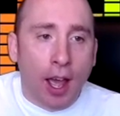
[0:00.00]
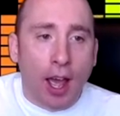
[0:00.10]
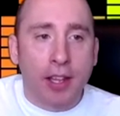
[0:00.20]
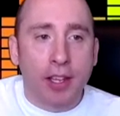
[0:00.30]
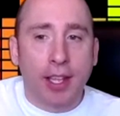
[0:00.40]

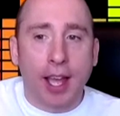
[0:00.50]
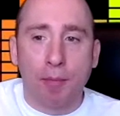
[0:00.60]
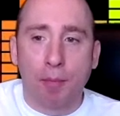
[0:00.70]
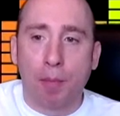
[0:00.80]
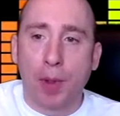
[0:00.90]
and you
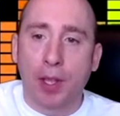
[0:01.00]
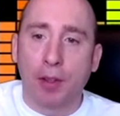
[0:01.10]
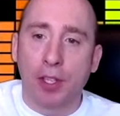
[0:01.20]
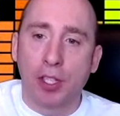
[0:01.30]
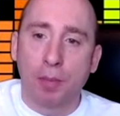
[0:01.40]
can pick
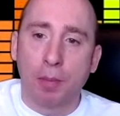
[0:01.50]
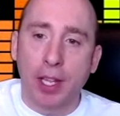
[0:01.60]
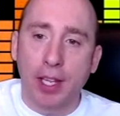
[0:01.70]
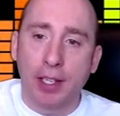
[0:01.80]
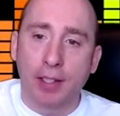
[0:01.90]
up the
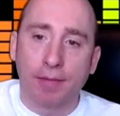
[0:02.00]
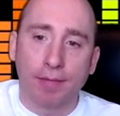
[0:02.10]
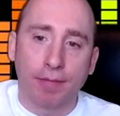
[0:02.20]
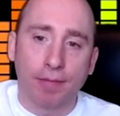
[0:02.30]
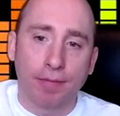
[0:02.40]
speed
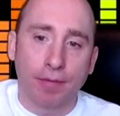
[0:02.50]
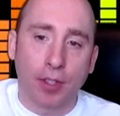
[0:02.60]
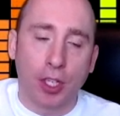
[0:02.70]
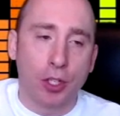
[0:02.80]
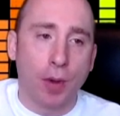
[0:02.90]

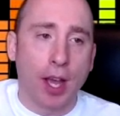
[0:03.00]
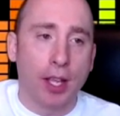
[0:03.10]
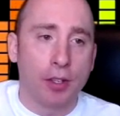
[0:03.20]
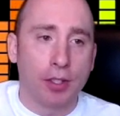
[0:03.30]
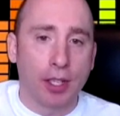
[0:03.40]
because you are
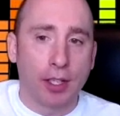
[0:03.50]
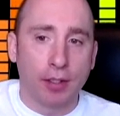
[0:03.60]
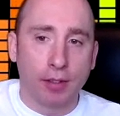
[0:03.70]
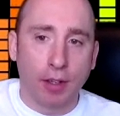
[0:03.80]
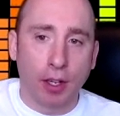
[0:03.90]
using
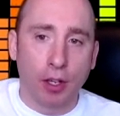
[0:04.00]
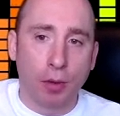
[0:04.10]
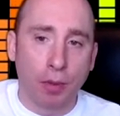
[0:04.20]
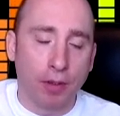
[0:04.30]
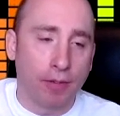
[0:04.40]
a
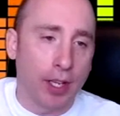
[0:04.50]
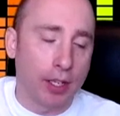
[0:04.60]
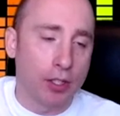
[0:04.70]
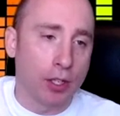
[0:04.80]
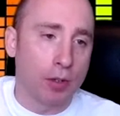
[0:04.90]
couple of
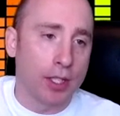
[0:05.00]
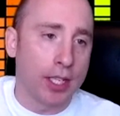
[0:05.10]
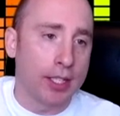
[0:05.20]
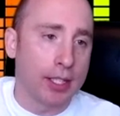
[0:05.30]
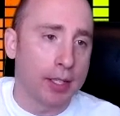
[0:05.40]
fingers, so it's
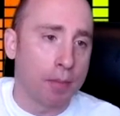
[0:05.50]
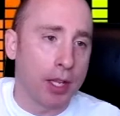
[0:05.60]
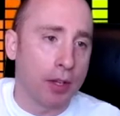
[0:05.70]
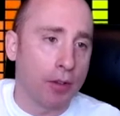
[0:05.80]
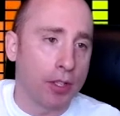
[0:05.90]
easy to
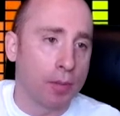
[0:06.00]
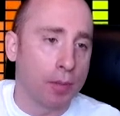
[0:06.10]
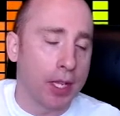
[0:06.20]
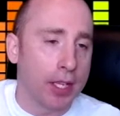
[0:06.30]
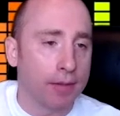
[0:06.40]
pick up the
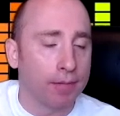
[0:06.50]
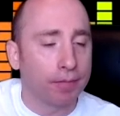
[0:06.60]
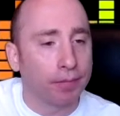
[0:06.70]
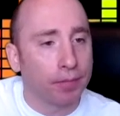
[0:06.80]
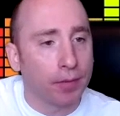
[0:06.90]
speed.
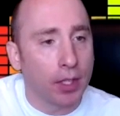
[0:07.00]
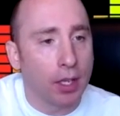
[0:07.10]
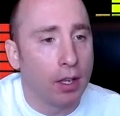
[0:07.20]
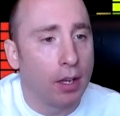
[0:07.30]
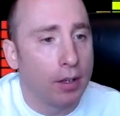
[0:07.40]

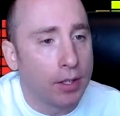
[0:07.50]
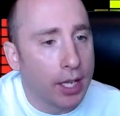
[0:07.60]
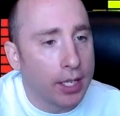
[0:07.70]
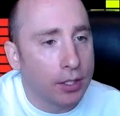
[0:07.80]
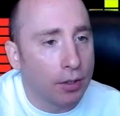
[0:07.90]

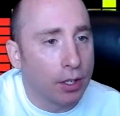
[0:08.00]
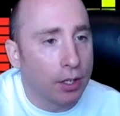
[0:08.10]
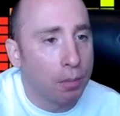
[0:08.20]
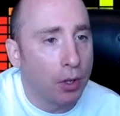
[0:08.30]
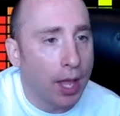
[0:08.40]
Okay, so I'm going to
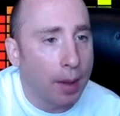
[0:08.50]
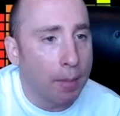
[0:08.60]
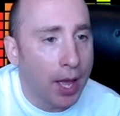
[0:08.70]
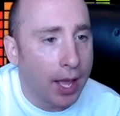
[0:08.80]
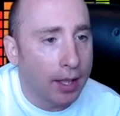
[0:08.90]
put that
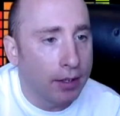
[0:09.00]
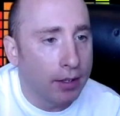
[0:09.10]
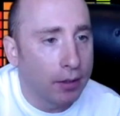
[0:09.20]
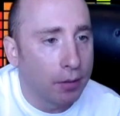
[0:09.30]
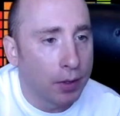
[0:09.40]
pattern
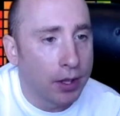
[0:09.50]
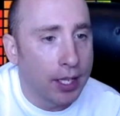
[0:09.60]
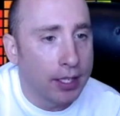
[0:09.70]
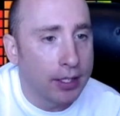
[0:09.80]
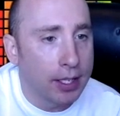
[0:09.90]
with
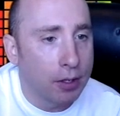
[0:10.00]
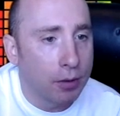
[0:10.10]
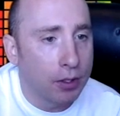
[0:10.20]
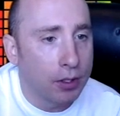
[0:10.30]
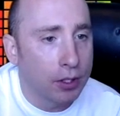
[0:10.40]
this
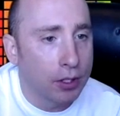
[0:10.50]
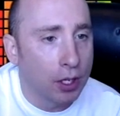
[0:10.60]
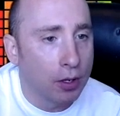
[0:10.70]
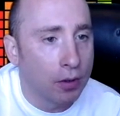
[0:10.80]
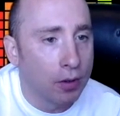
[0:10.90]
sequence.
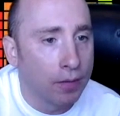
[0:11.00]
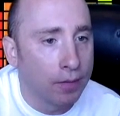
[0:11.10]
So